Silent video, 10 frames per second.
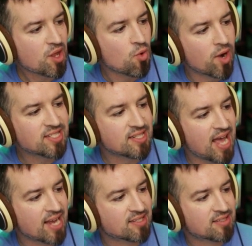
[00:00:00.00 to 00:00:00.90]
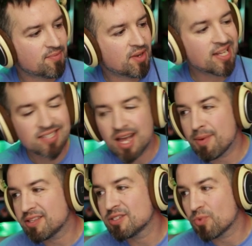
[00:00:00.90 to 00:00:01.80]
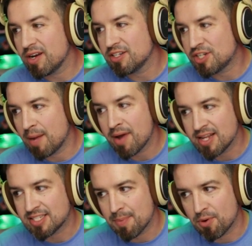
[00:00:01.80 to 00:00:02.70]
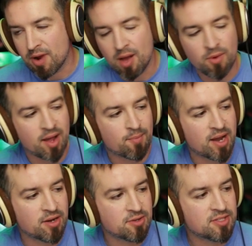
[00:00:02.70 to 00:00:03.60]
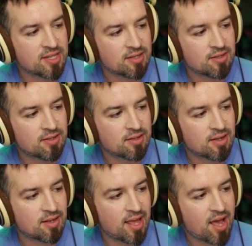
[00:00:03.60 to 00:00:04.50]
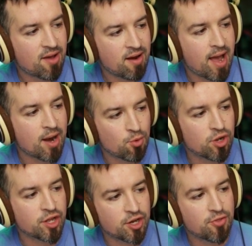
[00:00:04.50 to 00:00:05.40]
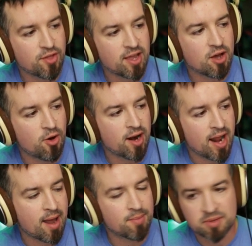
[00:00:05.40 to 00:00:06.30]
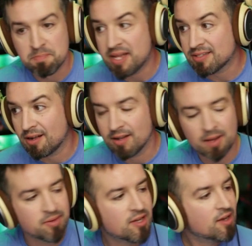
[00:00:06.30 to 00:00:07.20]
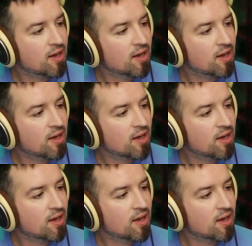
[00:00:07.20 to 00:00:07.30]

What's next? Let's talk about this weird shit. I'm kind of skipping around with, like, my news uh, uh, layout here. I had a really good thing going and I'm going to mess it all up.